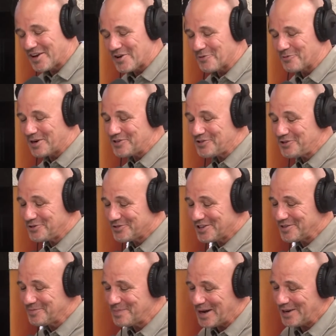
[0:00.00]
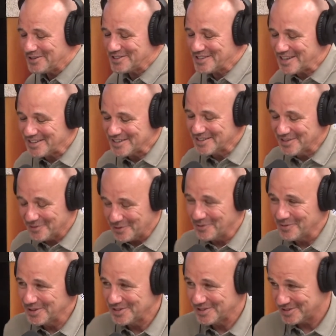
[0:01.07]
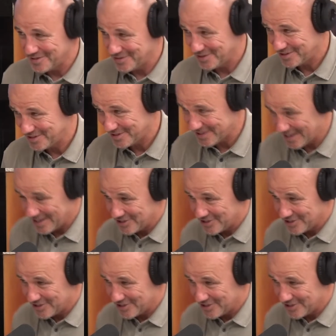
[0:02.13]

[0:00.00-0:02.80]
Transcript: when you did post this